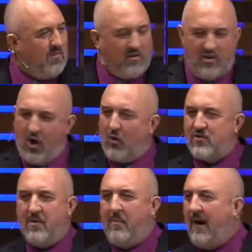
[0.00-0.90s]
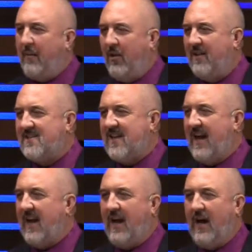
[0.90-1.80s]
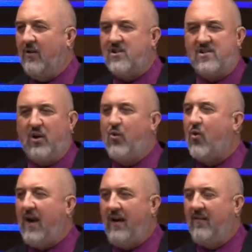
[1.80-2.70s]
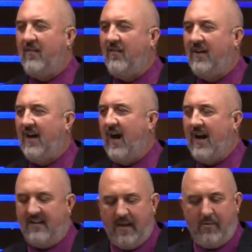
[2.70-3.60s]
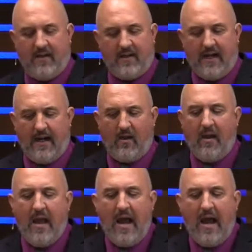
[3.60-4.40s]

knows the Bible inside and out, just a great guy, Damian Kyle.